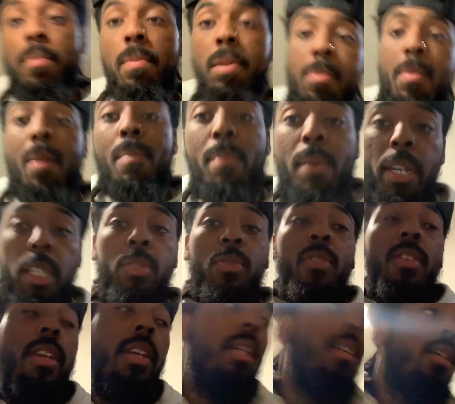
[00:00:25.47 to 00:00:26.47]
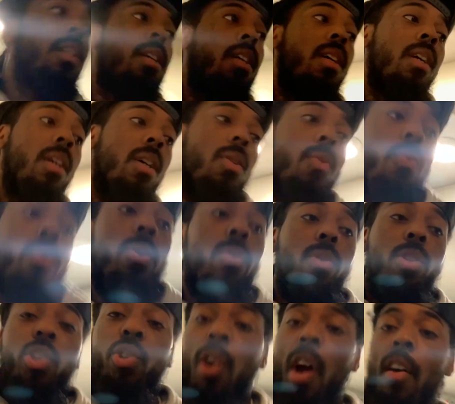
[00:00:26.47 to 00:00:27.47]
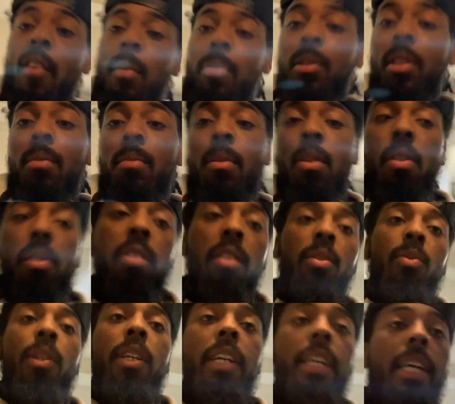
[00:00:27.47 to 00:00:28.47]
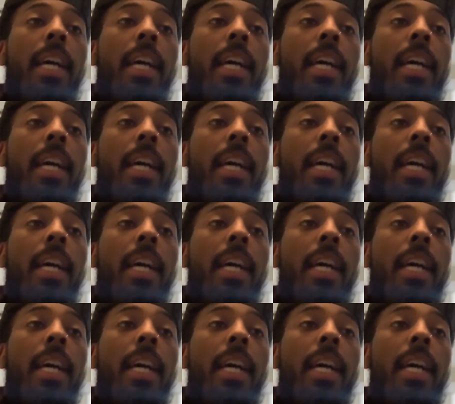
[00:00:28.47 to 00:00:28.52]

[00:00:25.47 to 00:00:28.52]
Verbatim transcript: to meet my best friend. We're gonna drive up to the mall, see what they